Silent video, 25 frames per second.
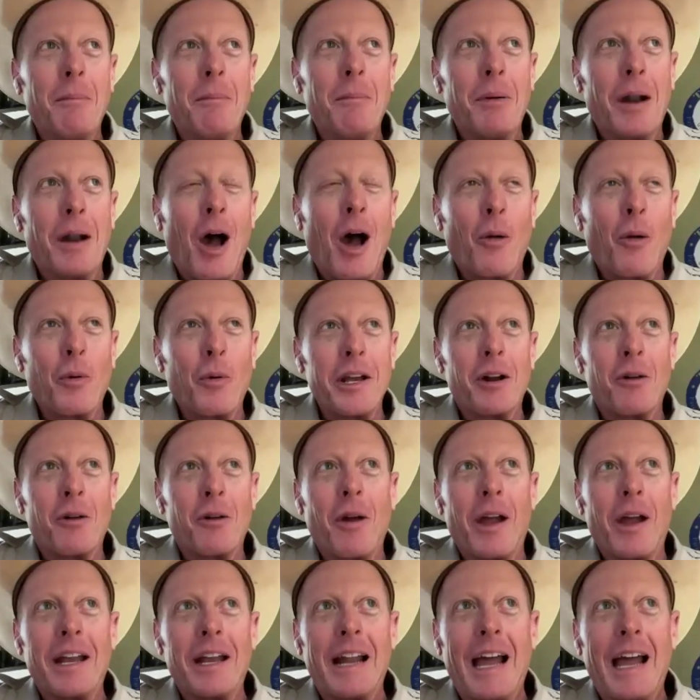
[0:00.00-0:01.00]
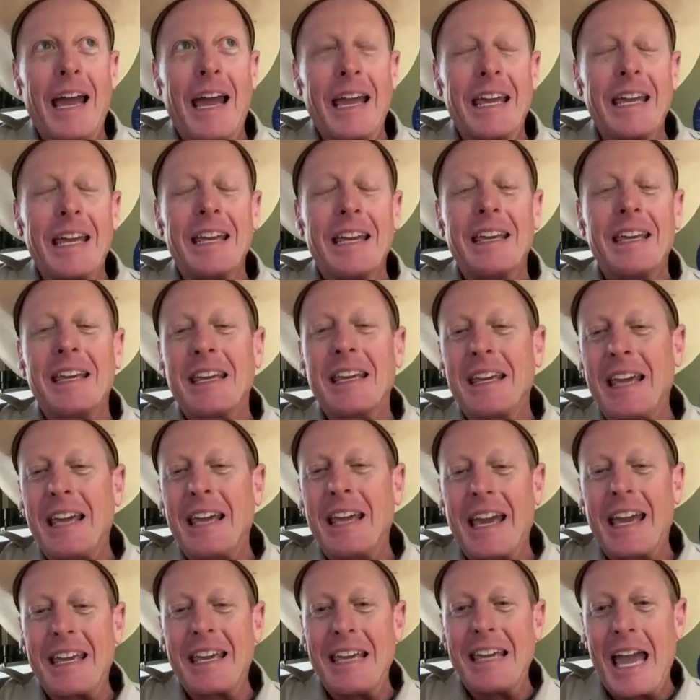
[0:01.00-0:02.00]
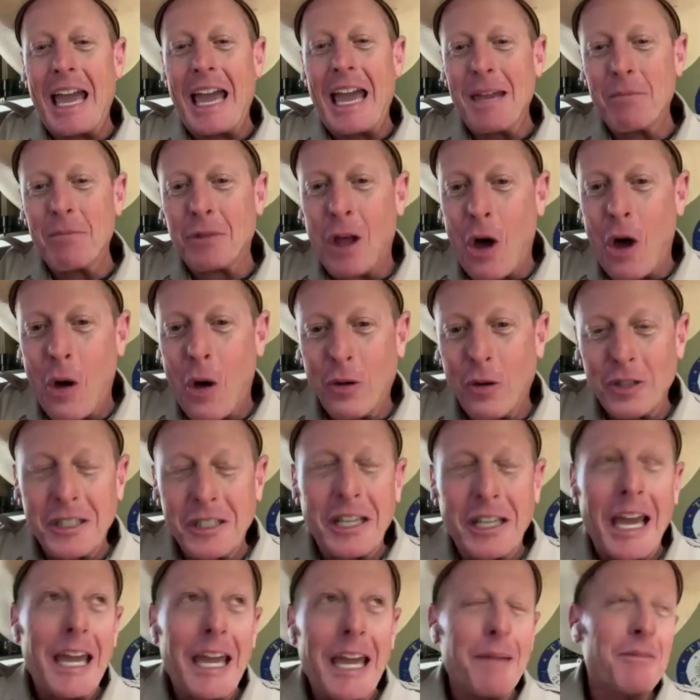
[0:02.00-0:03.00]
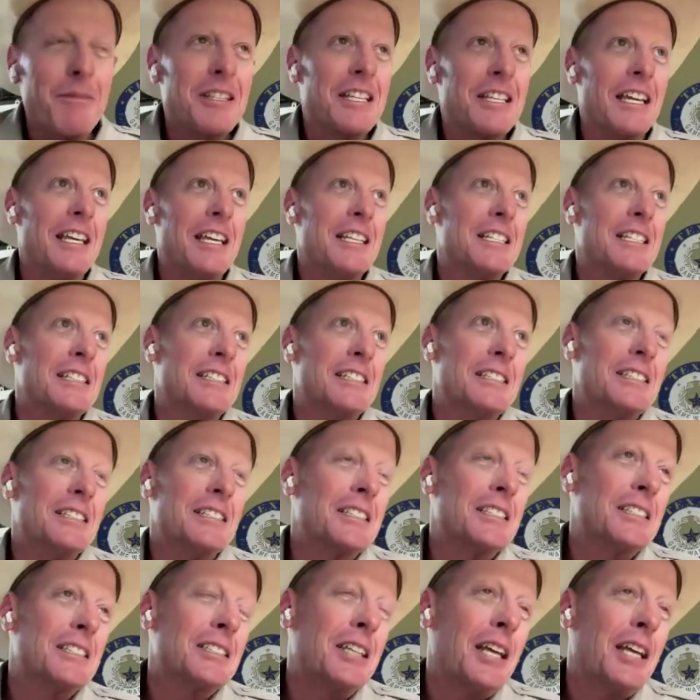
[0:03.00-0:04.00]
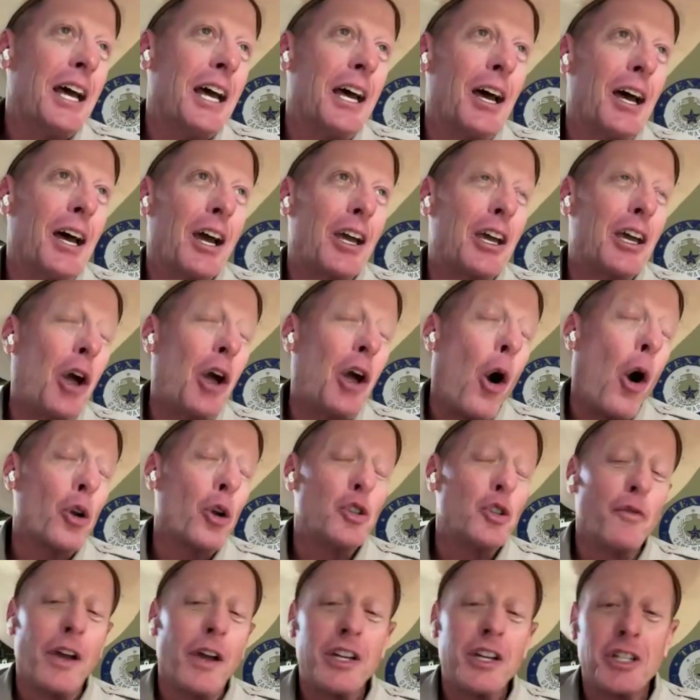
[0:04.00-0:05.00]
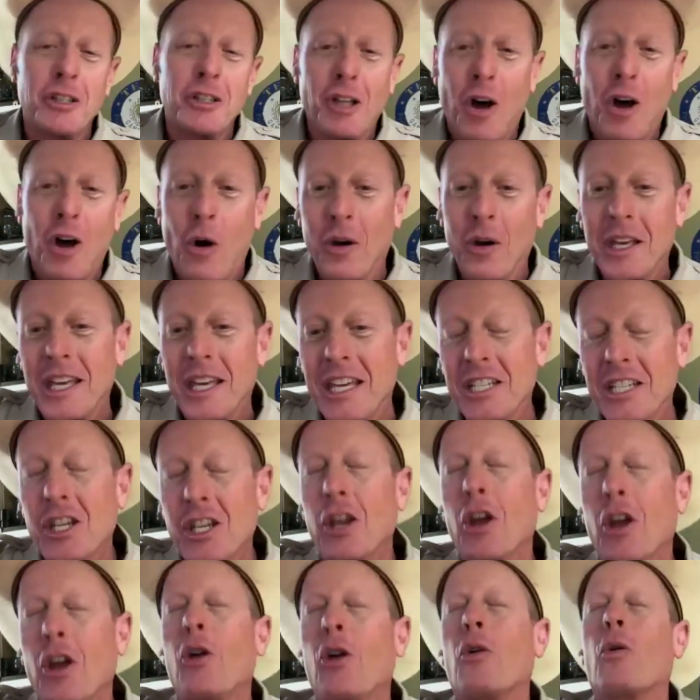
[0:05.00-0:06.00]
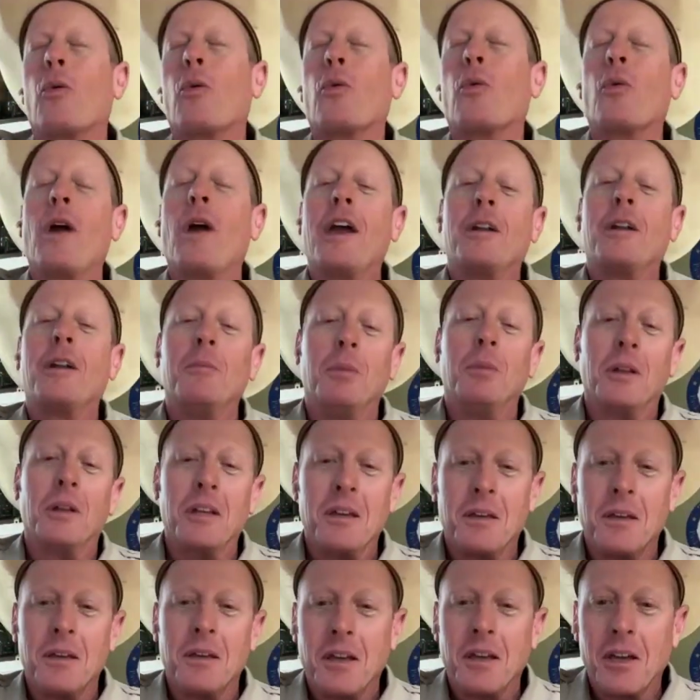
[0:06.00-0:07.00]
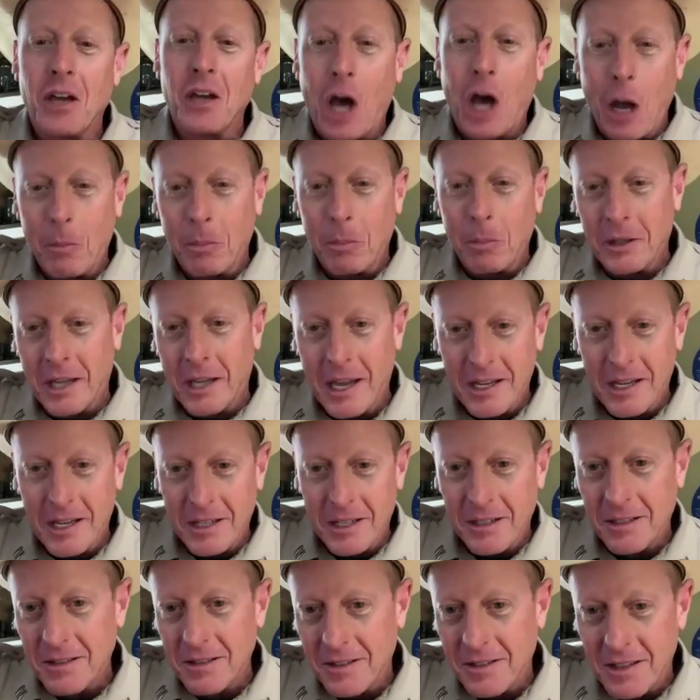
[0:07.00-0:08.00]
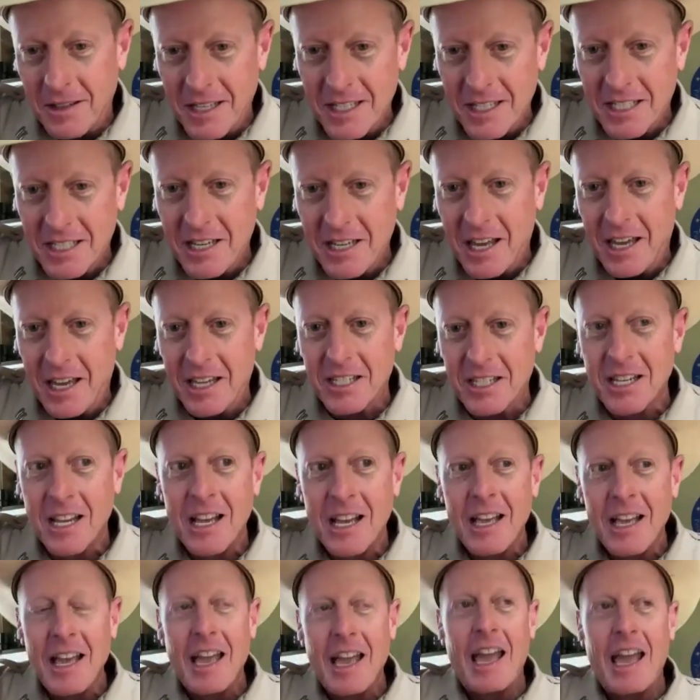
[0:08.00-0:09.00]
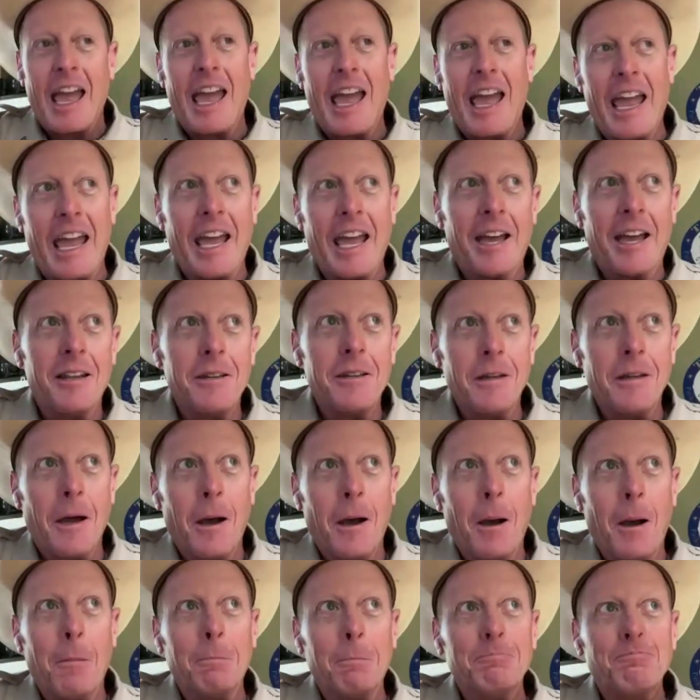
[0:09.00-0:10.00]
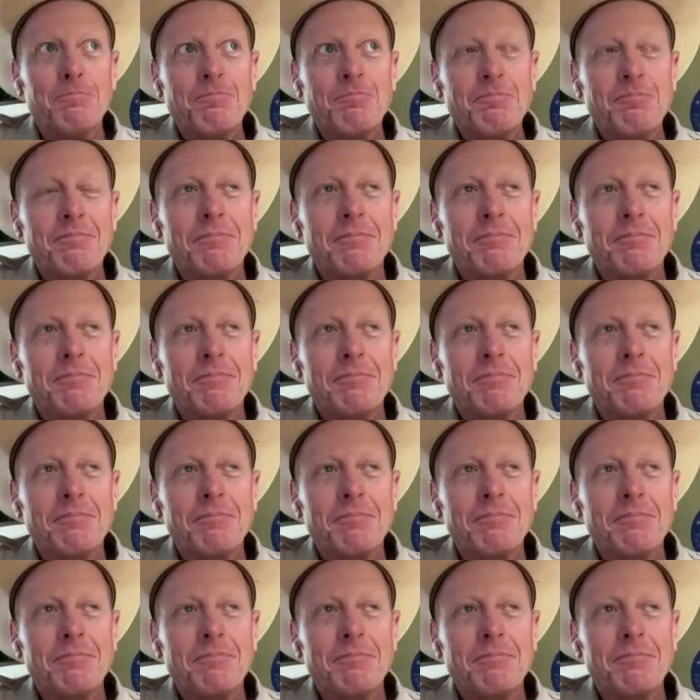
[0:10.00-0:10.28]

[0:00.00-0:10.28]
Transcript: But I'll reiterate: hey, game laws, game seasons, uh, conservation law is incredibly complicated these days, and um,